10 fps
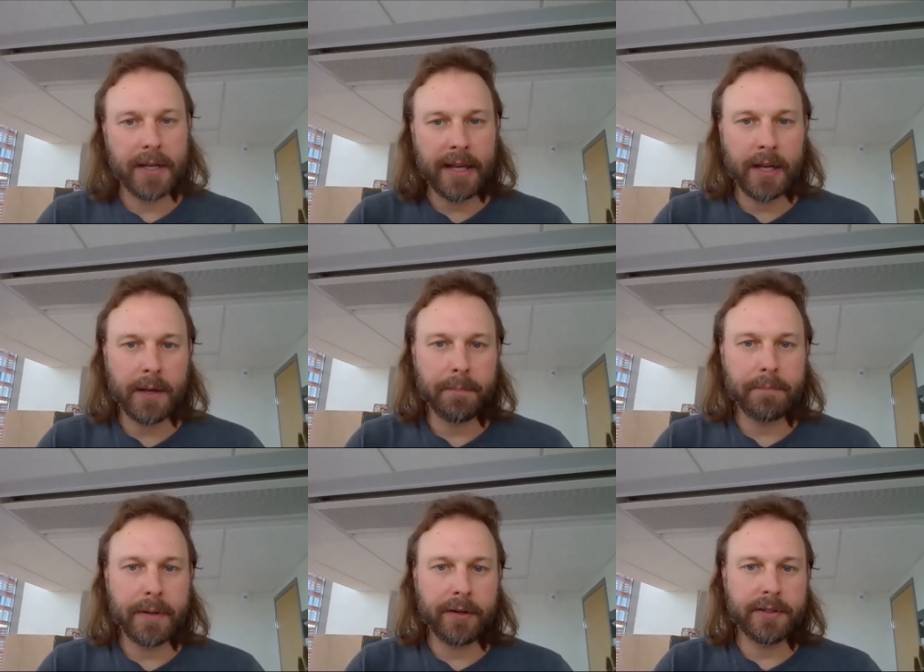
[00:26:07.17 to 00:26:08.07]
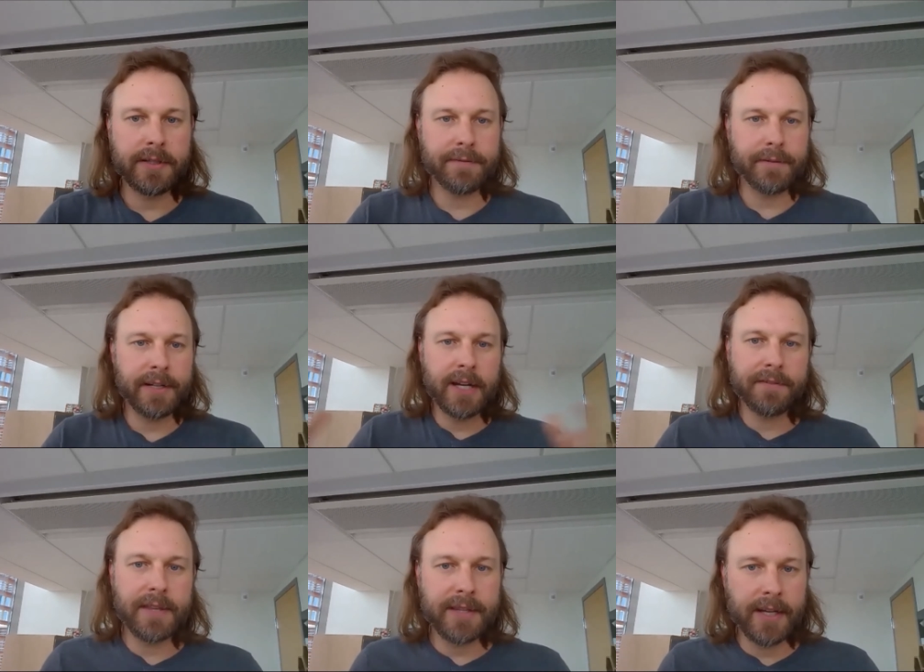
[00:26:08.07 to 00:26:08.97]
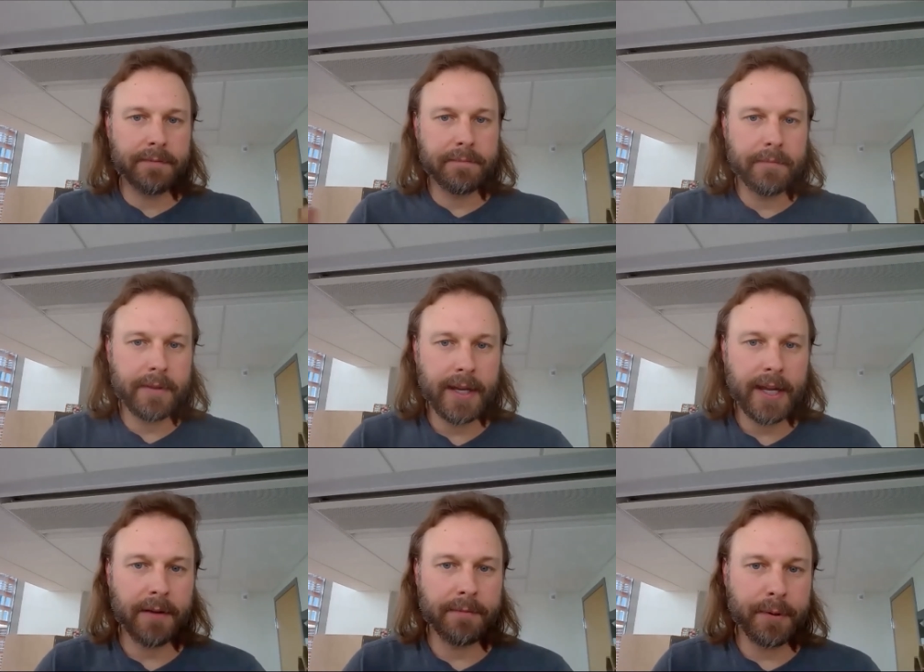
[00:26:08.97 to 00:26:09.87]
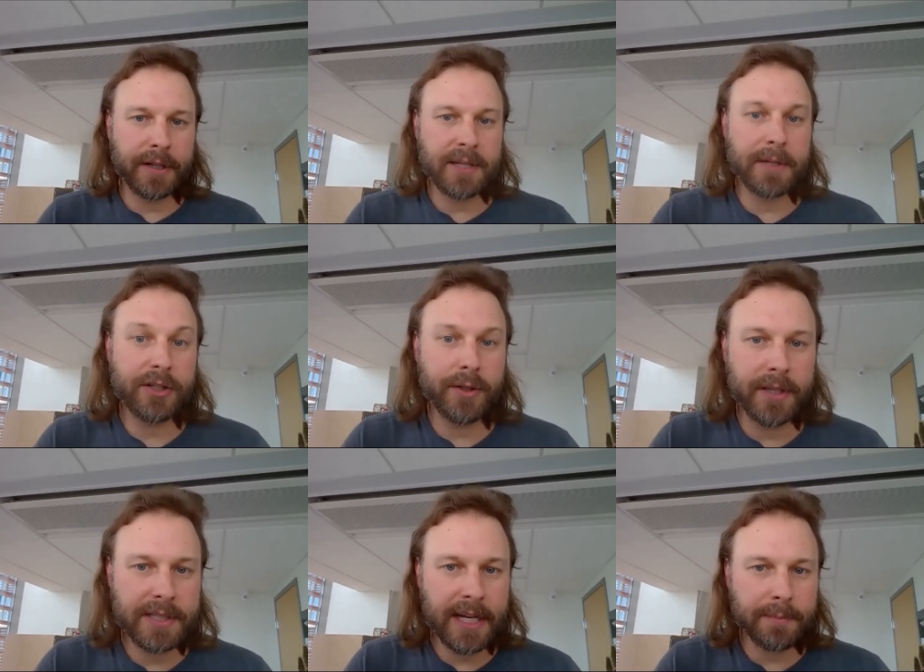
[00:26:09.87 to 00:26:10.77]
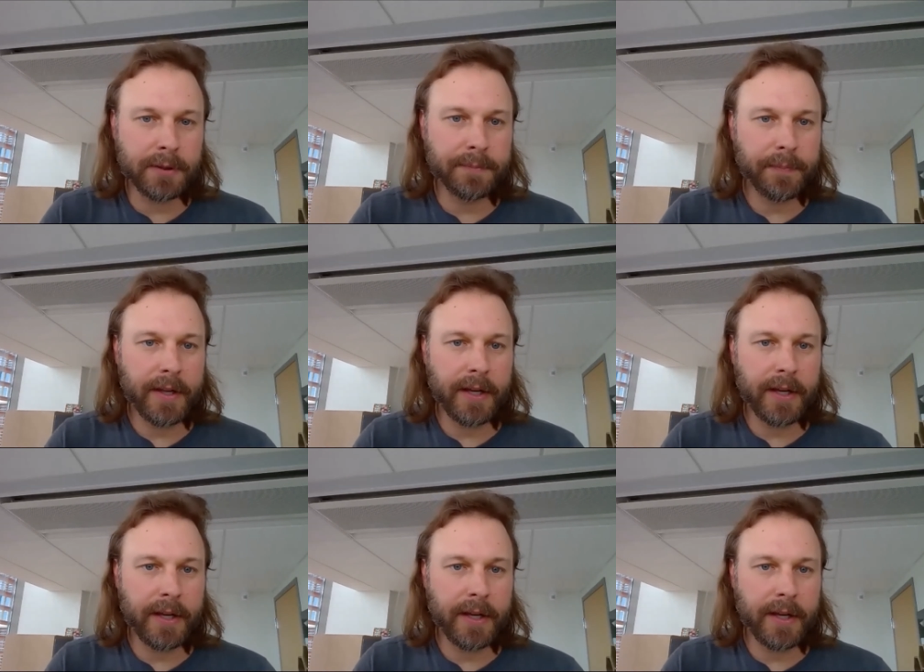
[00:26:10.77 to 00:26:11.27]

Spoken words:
but are different enough that they bring something new to the table.